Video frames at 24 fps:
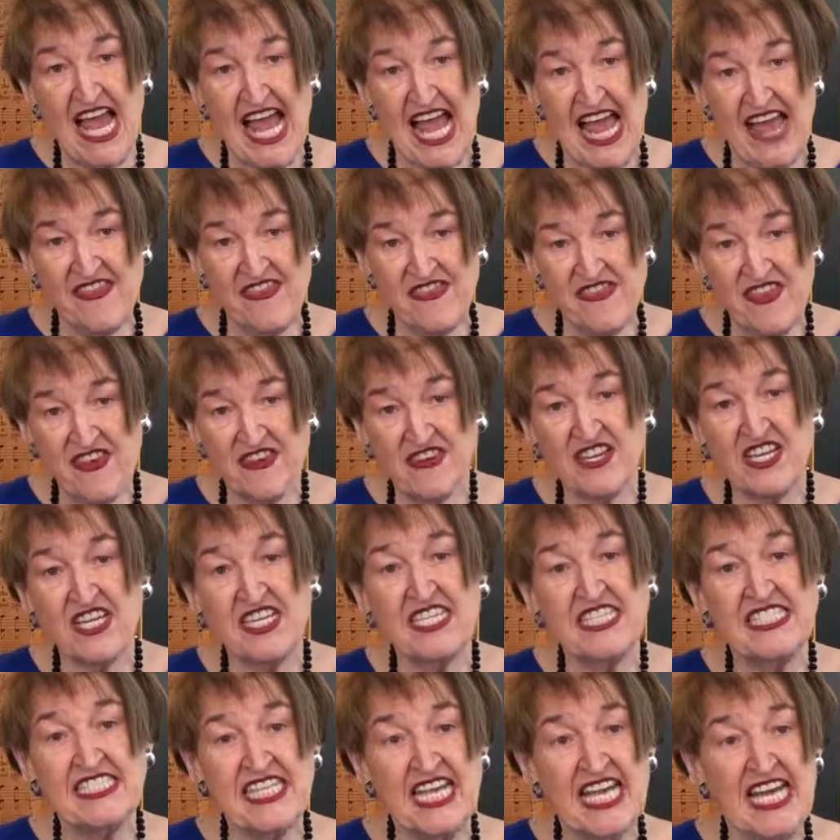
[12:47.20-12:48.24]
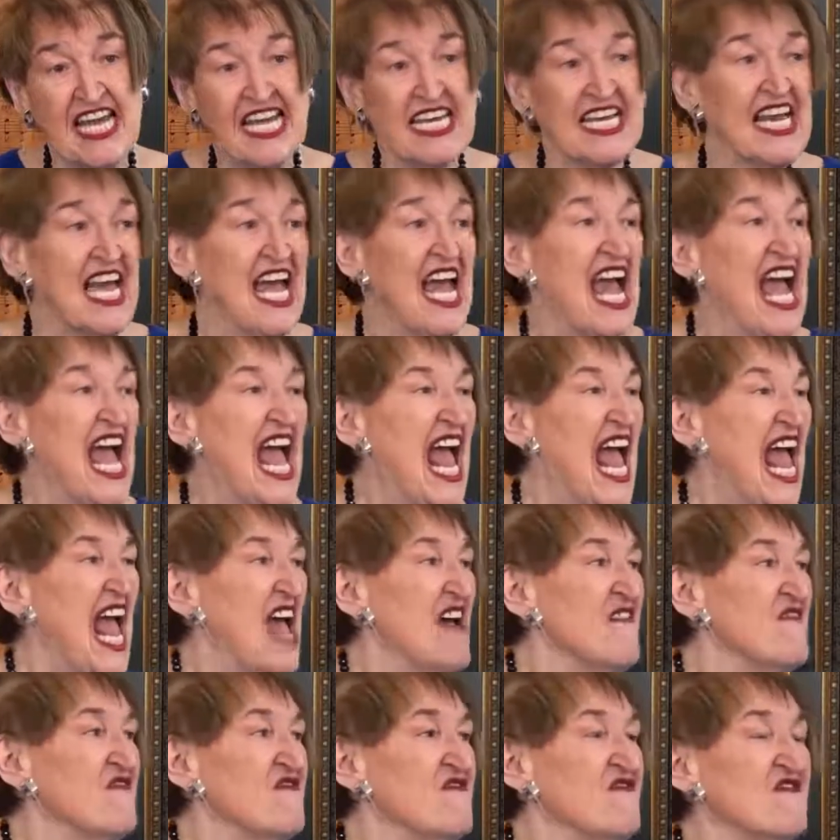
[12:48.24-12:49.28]
and they're going to take
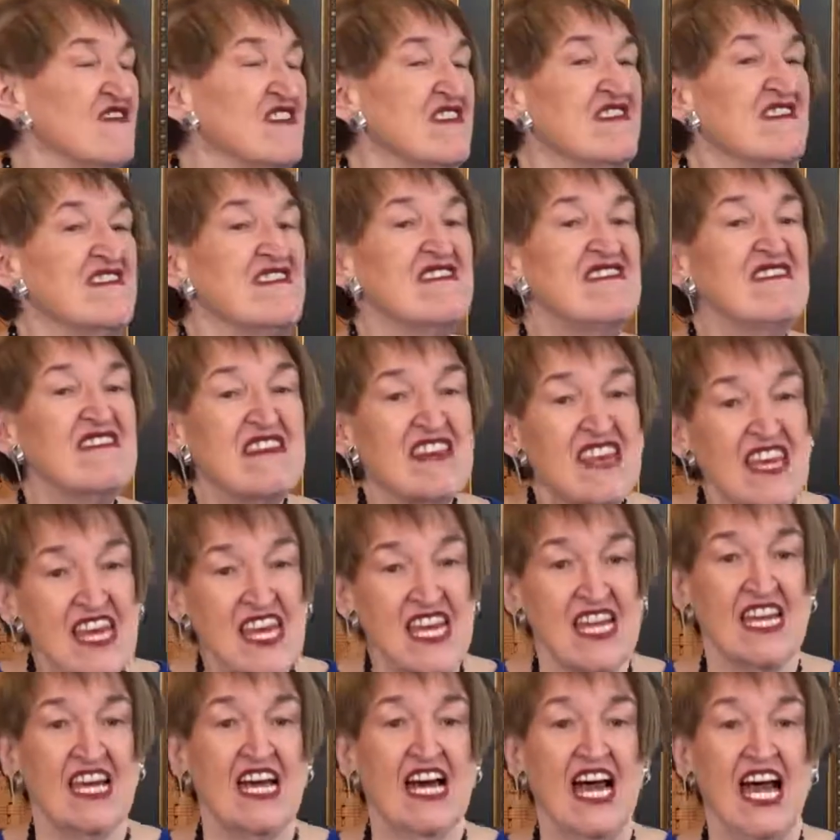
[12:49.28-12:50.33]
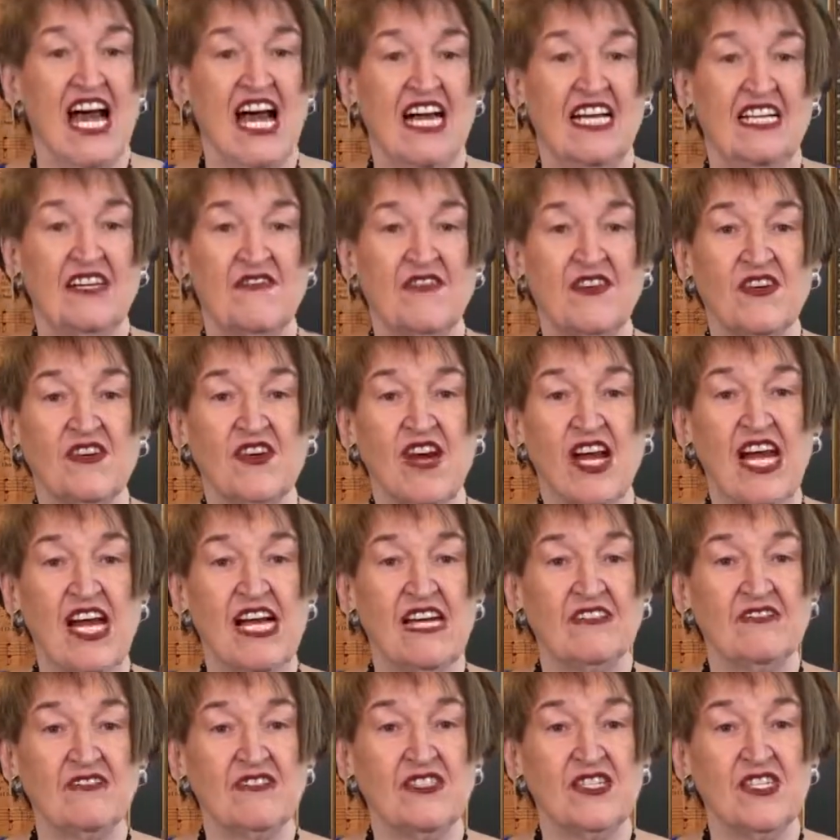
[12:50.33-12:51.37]
everything out of your
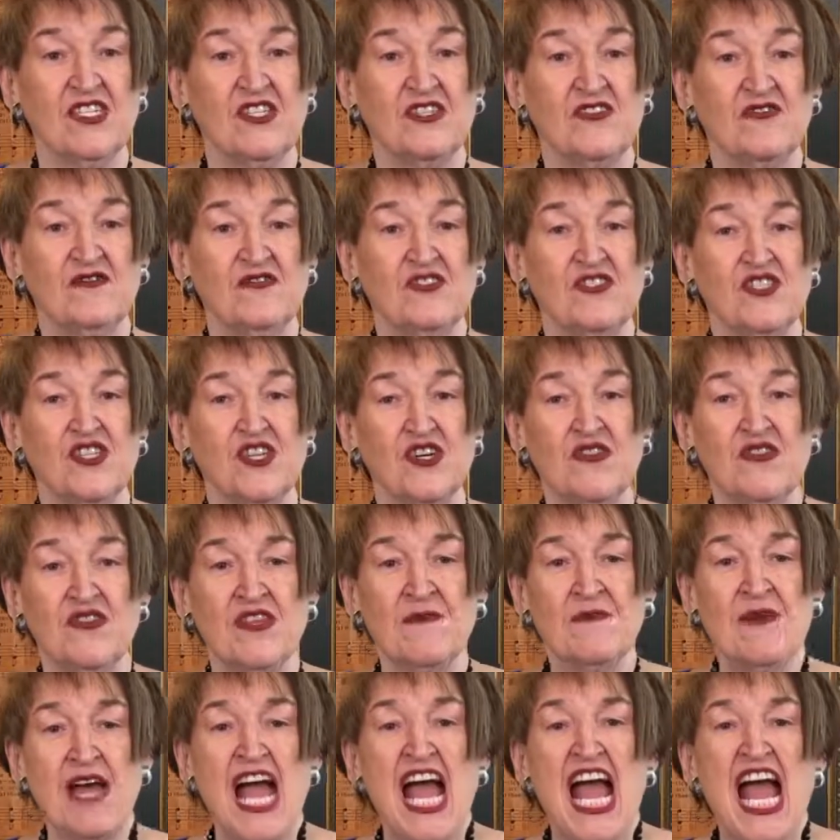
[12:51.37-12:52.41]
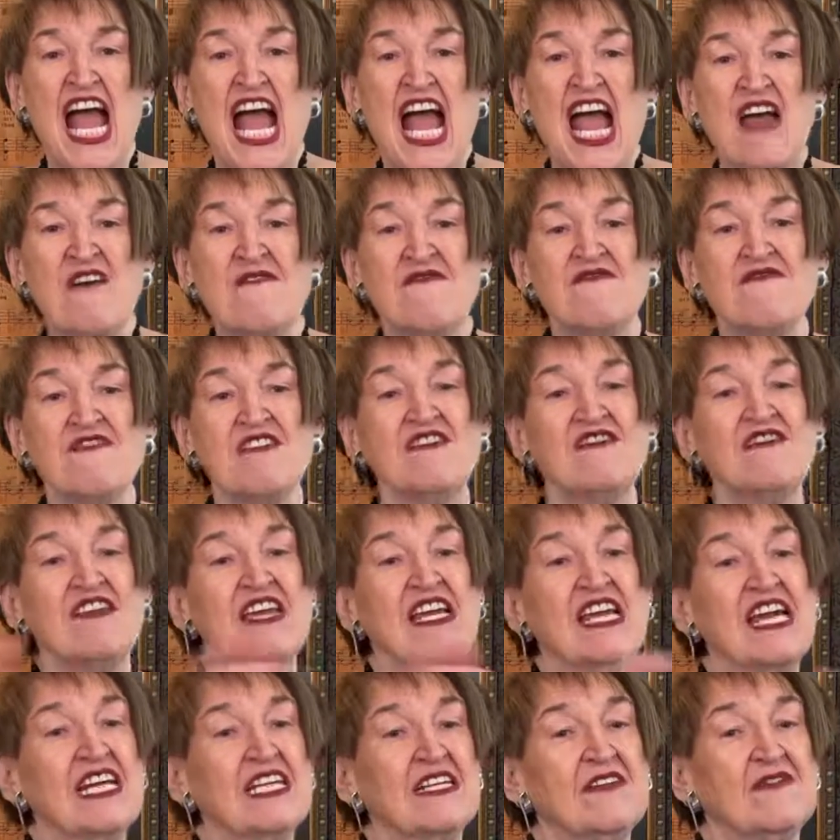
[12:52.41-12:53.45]
house that you've showed them,
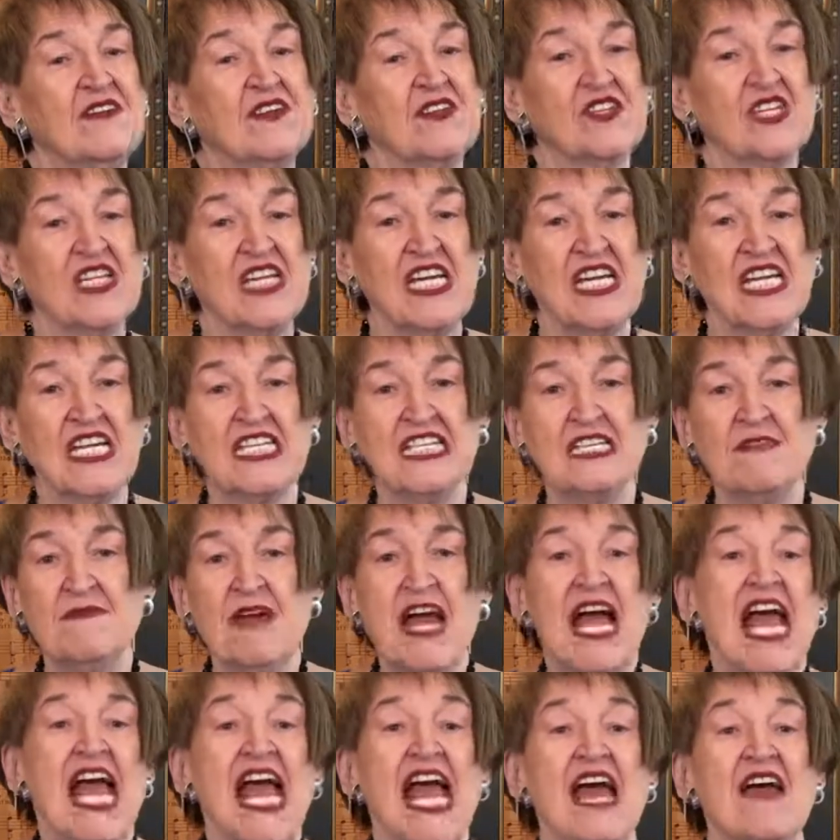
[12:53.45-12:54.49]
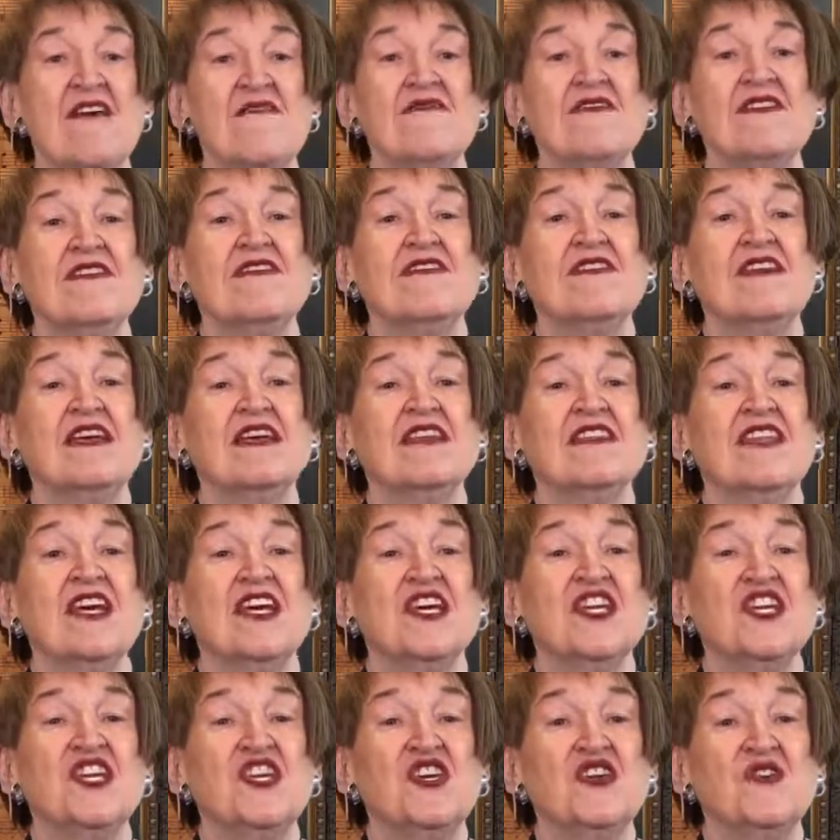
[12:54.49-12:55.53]
everything out of your kingdom, everything
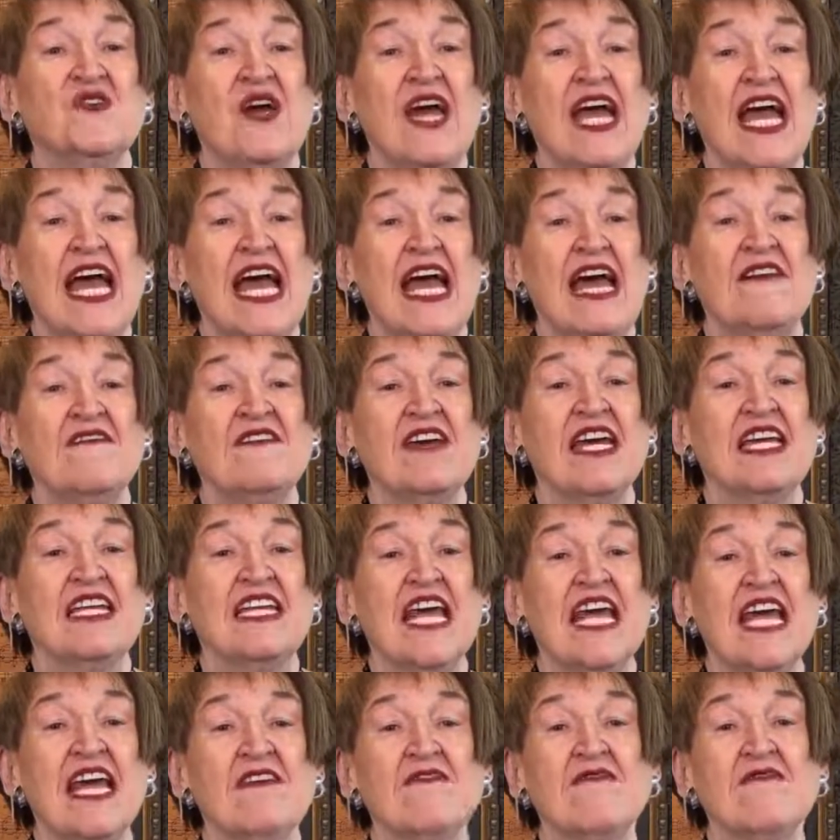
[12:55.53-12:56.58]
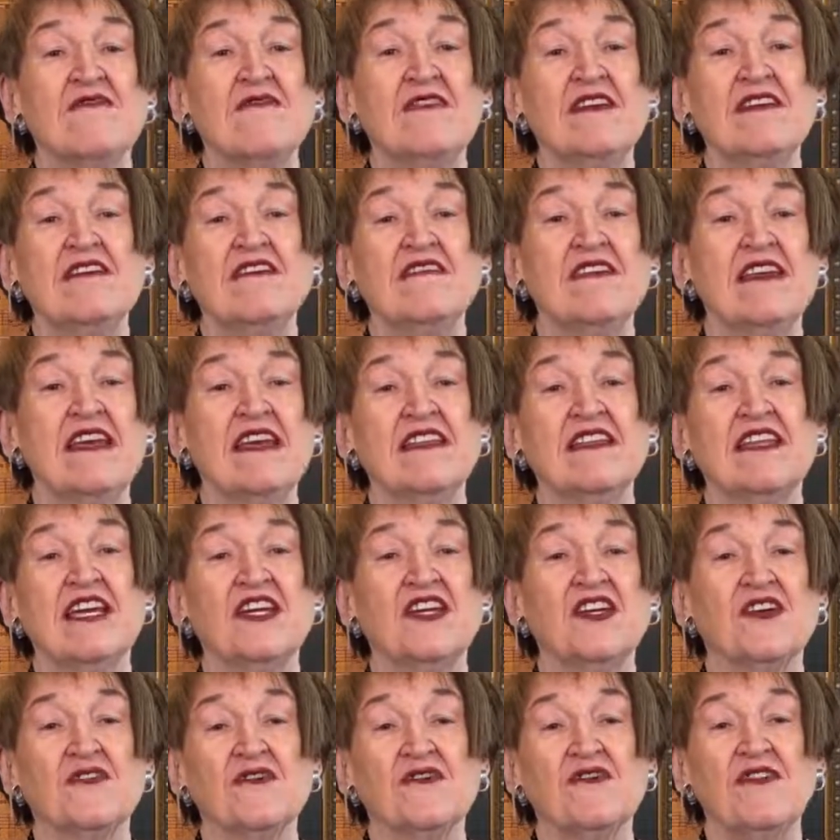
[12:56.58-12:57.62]
that you have, and everything that
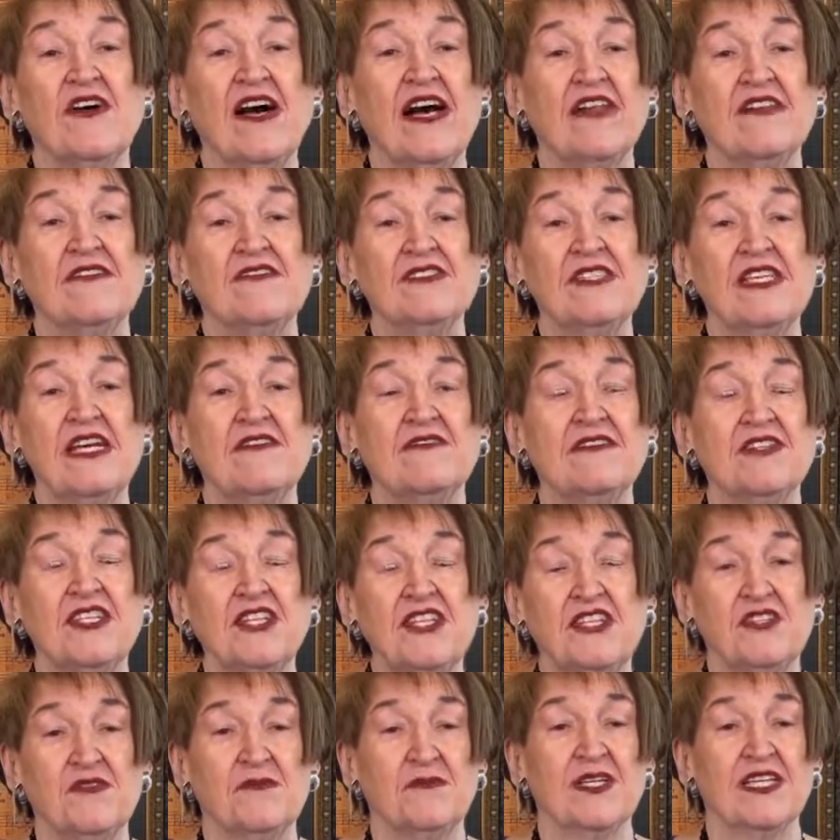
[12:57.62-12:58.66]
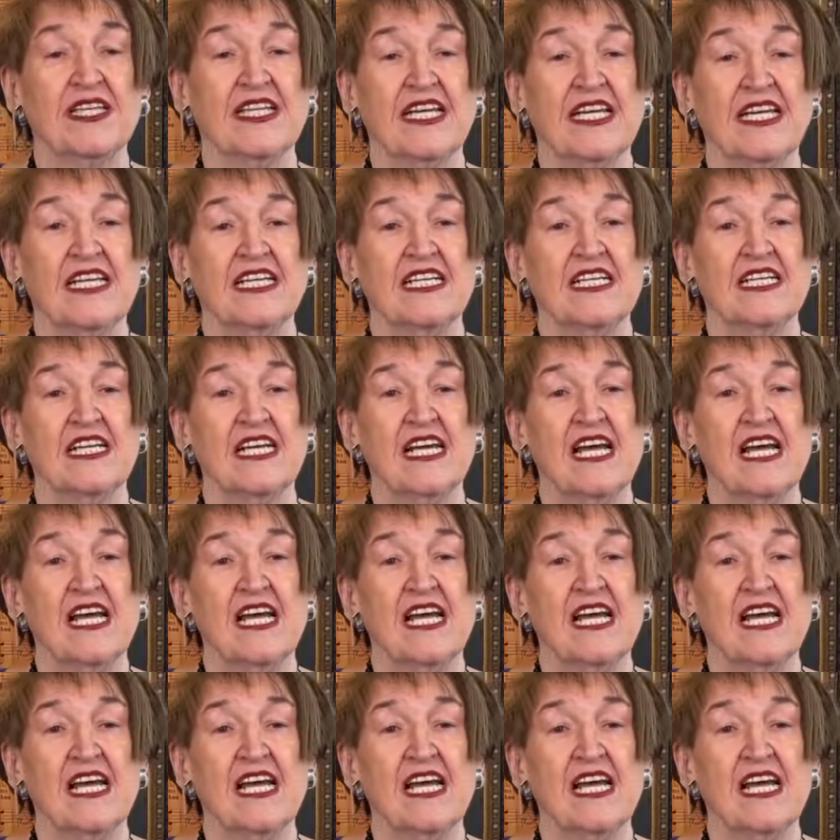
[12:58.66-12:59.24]
your fathers have accumulated.